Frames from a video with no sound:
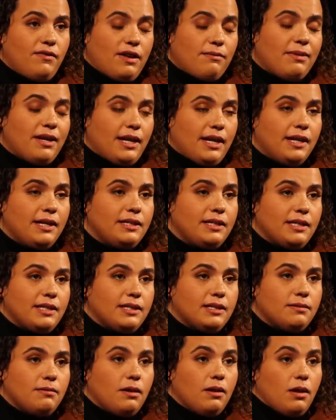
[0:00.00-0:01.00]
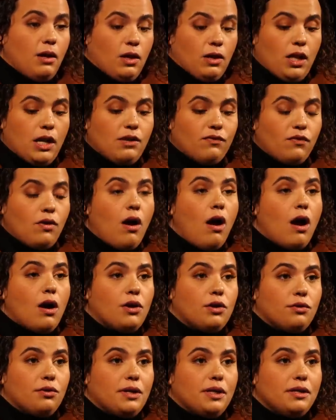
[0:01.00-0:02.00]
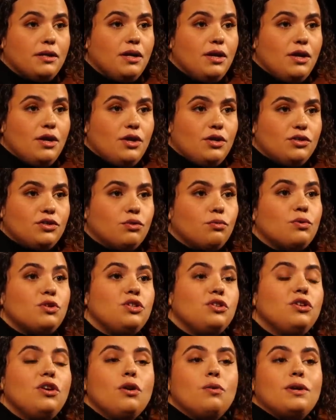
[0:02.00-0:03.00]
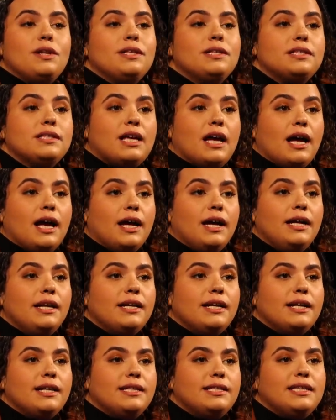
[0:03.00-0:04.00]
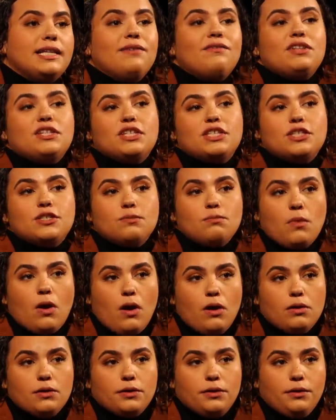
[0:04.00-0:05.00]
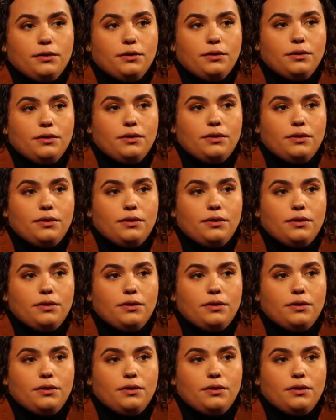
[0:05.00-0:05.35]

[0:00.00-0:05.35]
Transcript: eight is a lot of concrete. So when you go inside, it's even smaller